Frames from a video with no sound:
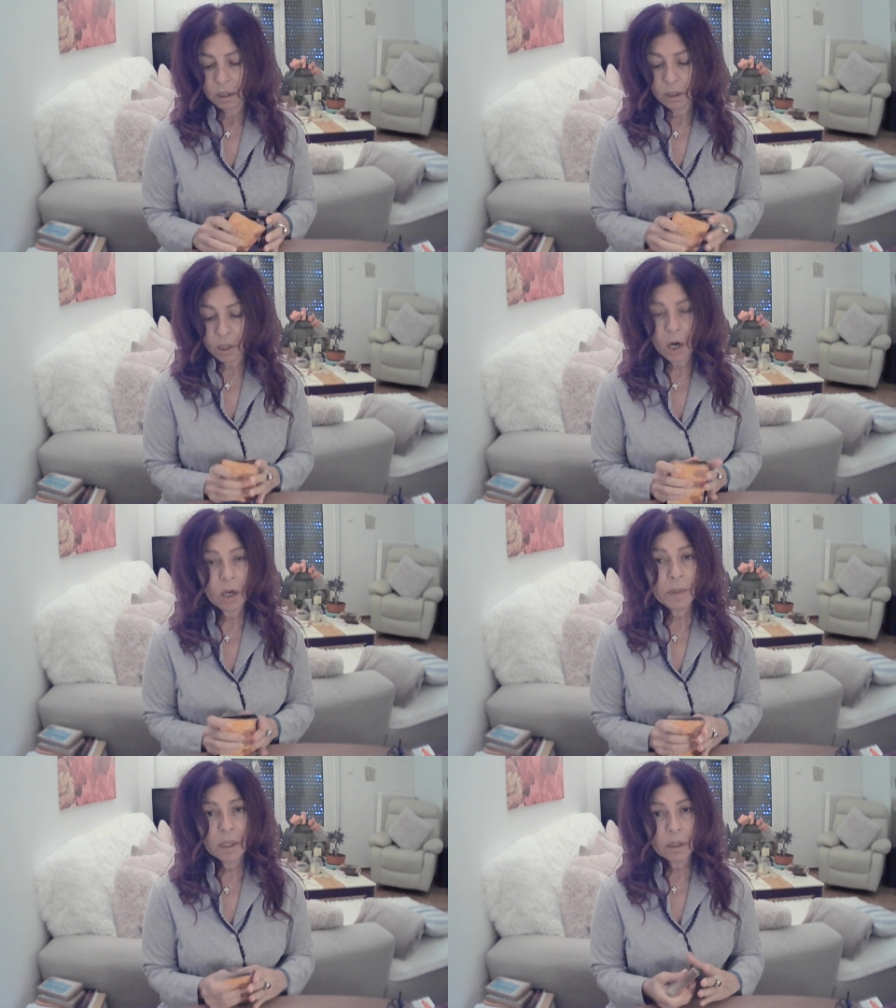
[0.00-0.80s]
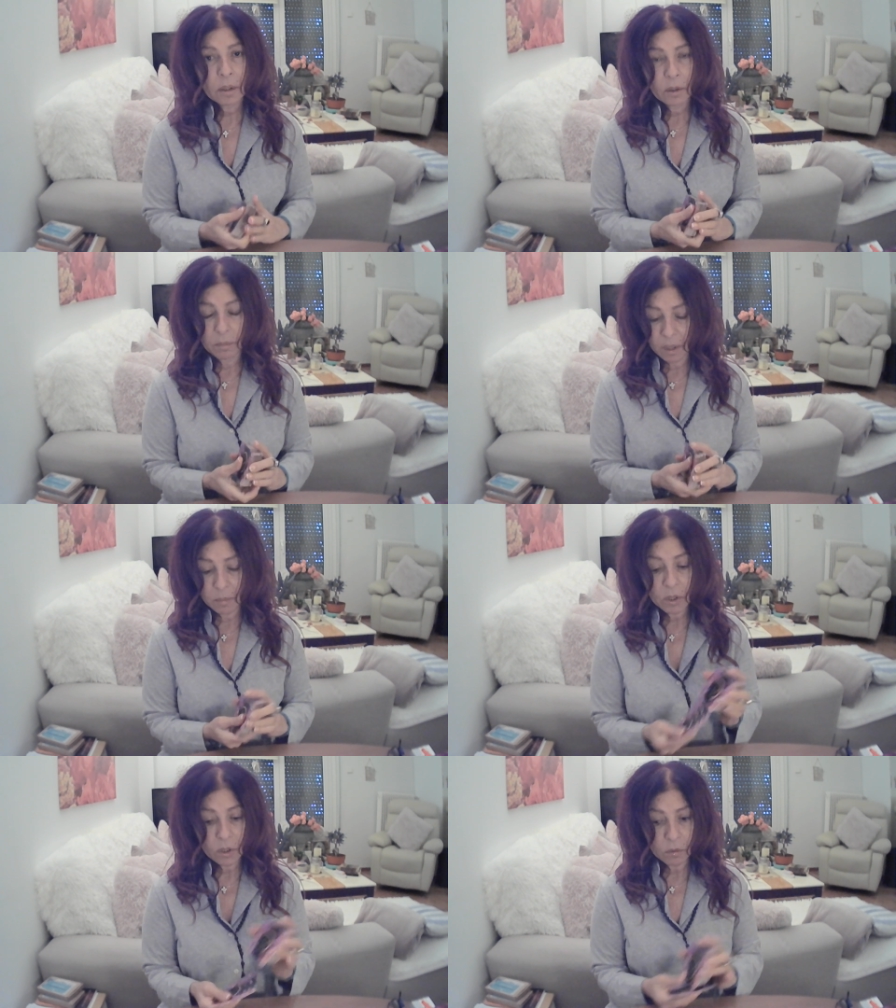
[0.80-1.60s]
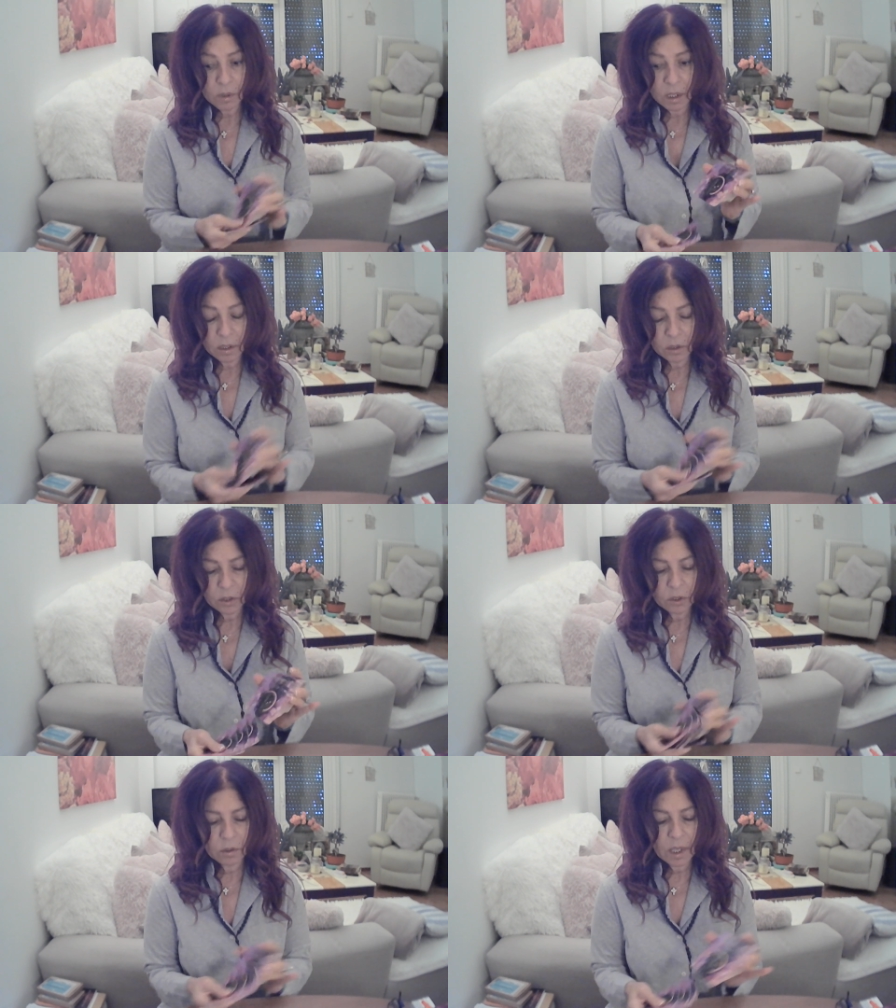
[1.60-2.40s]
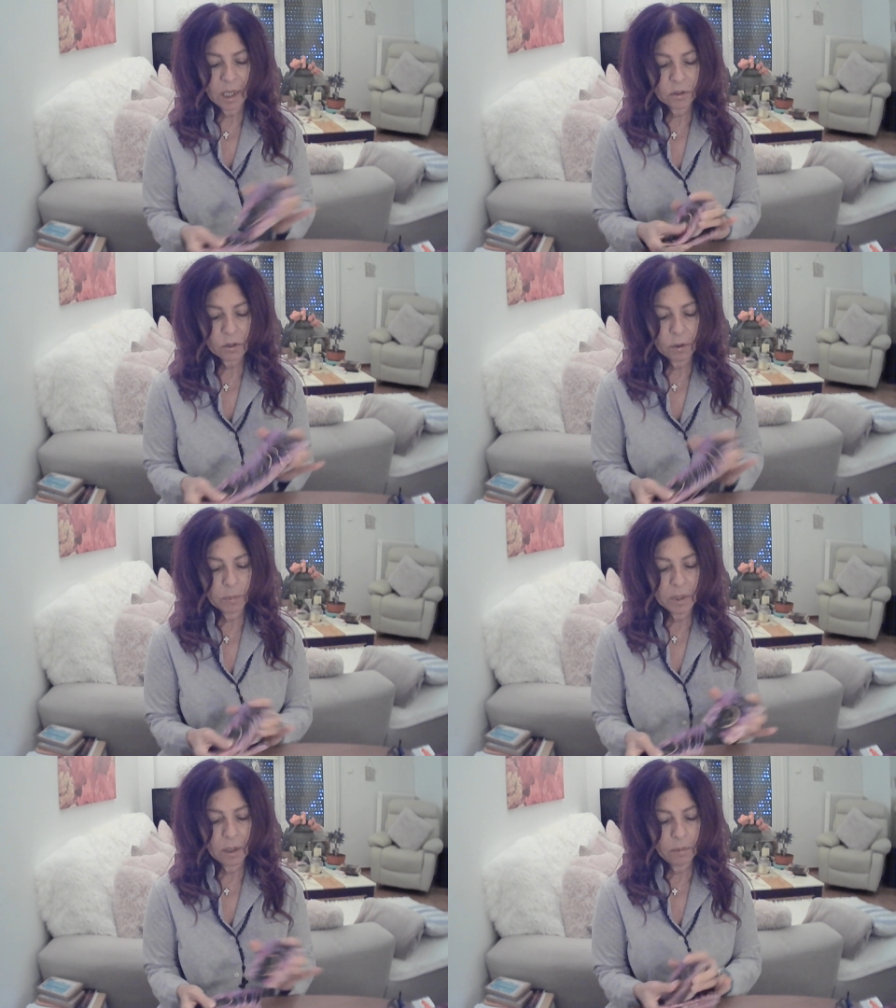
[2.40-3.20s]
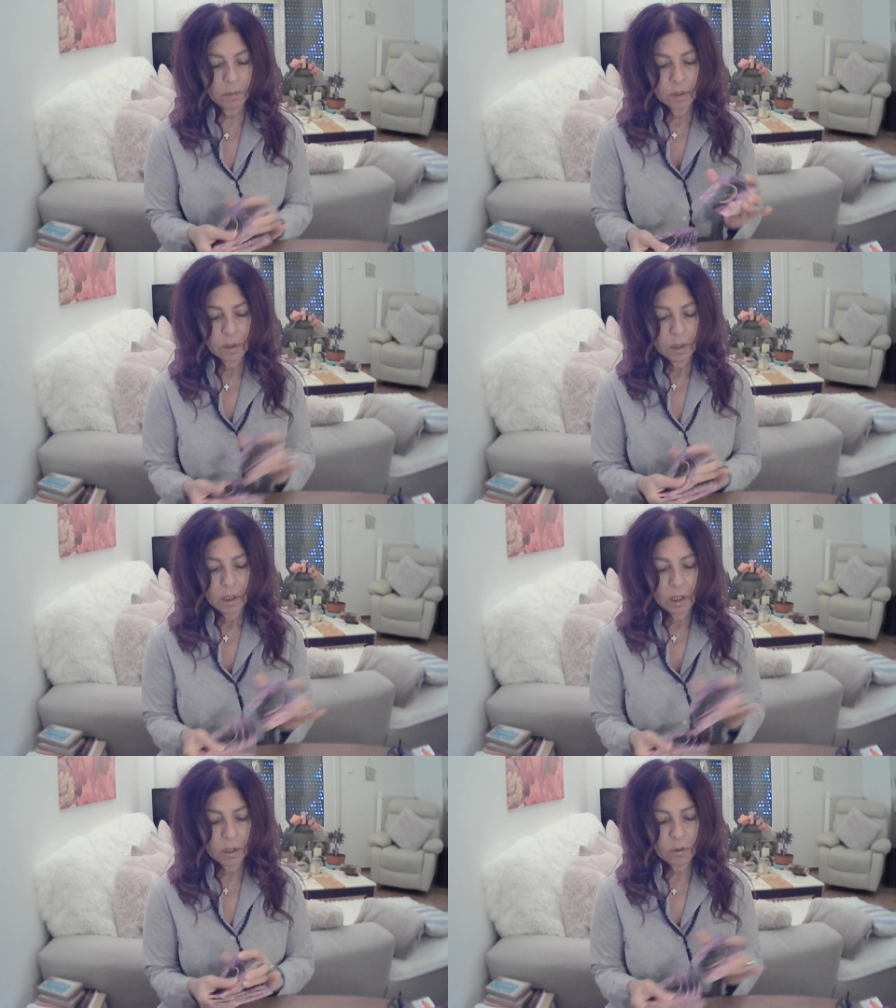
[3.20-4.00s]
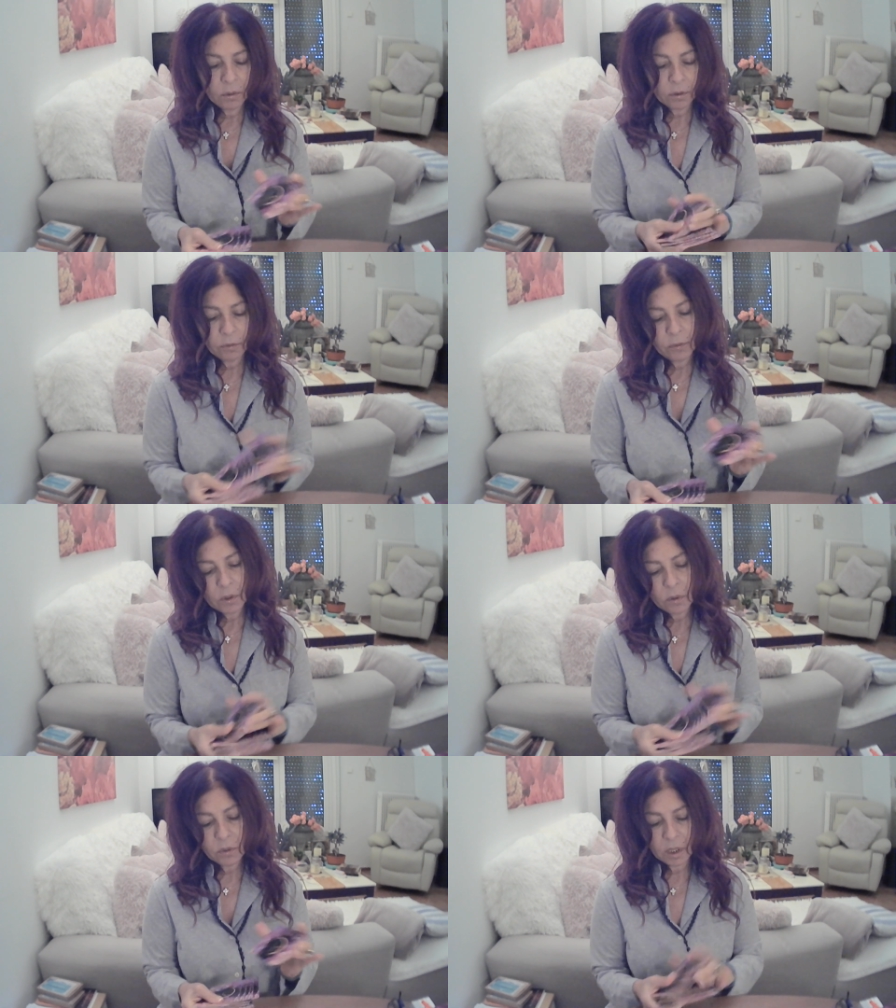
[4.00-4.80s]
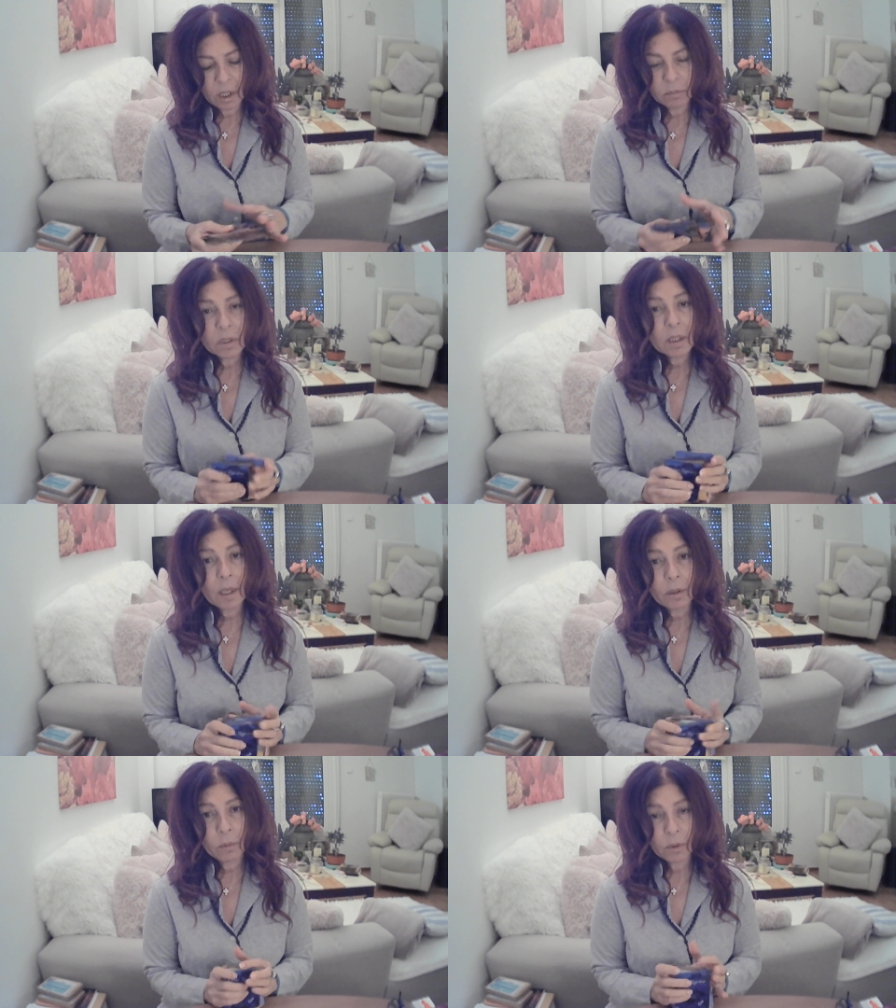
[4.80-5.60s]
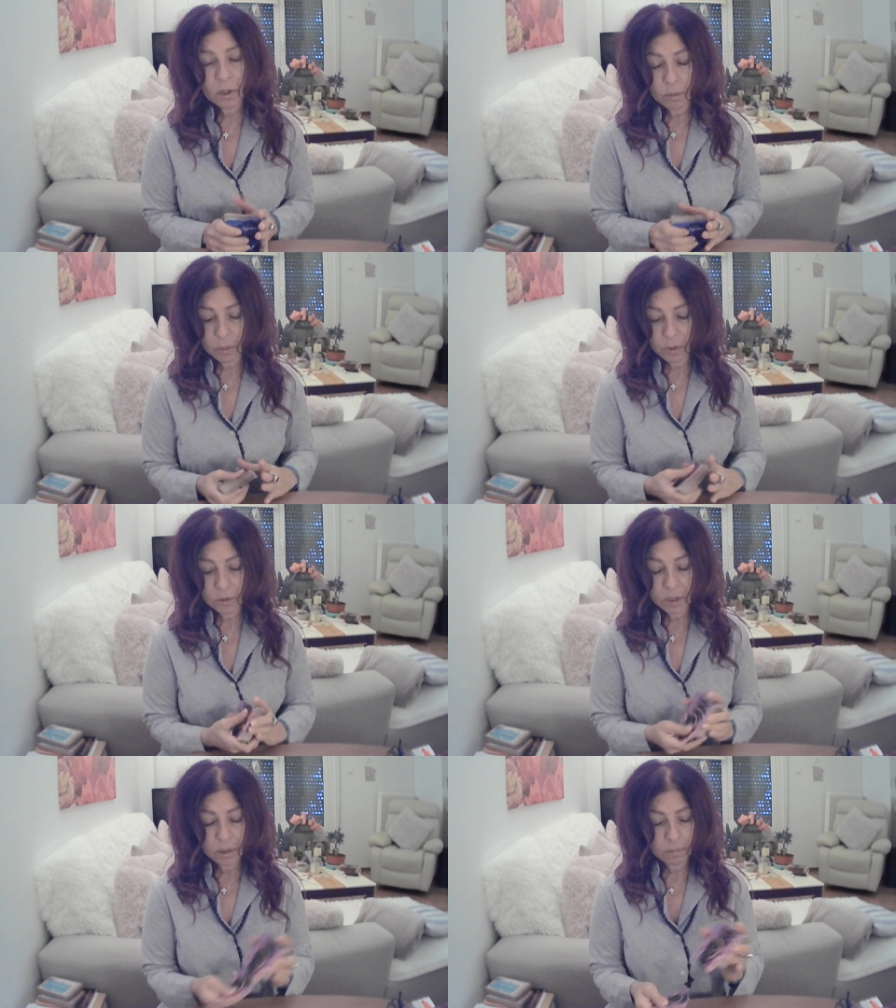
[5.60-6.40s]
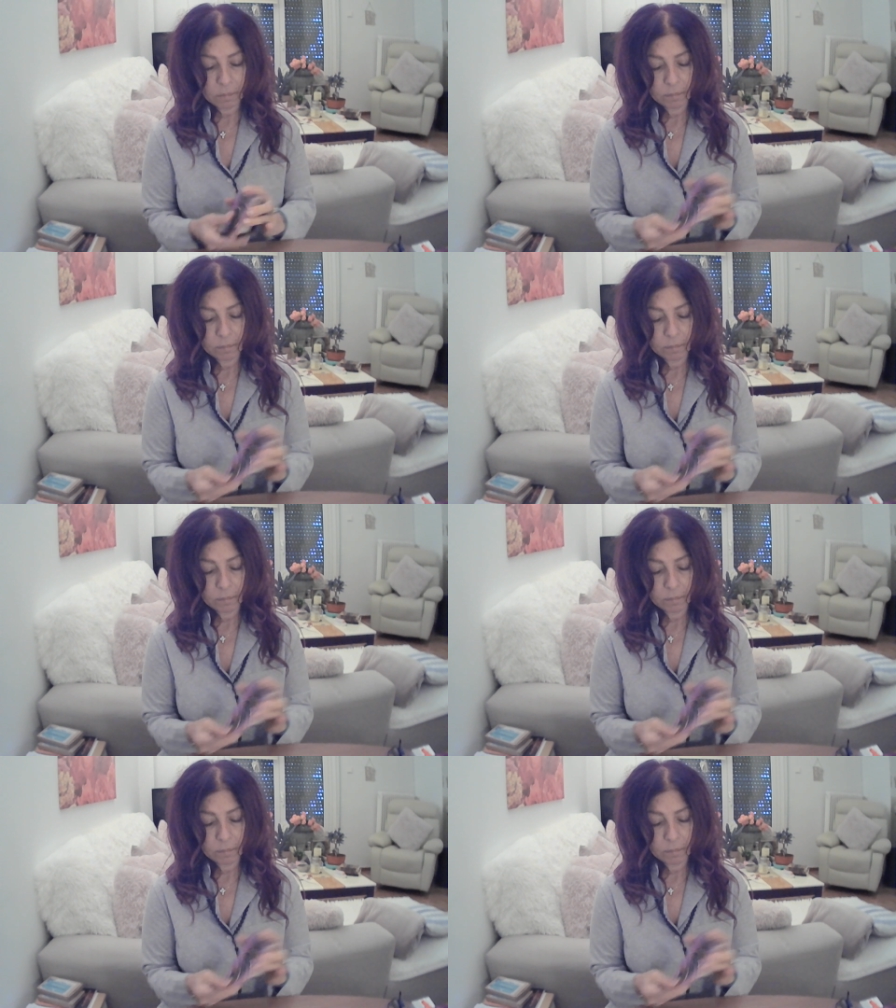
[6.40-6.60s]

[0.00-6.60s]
a karmic, or maybe you needed to do that, Scorpio, in order for you to come together with your person.